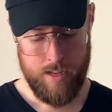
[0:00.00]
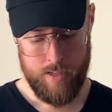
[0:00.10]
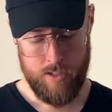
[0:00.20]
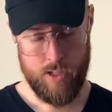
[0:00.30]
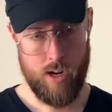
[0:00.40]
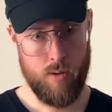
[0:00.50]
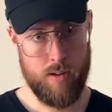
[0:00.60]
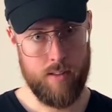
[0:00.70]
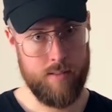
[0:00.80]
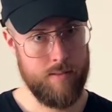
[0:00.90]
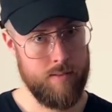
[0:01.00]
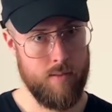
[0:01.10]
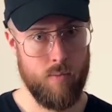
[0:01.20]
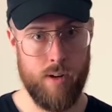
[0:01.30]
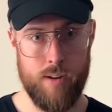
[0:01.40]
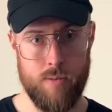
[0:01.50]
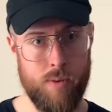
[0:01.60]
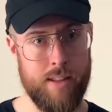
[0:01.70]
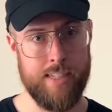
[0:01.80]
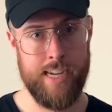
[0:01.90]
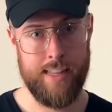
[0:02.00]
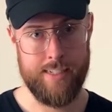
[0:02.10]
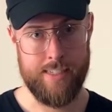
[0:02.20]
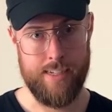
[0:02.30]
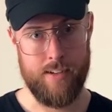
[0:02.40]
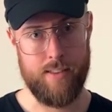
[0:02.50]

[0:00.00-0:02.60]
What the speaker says: So what are the challenges here?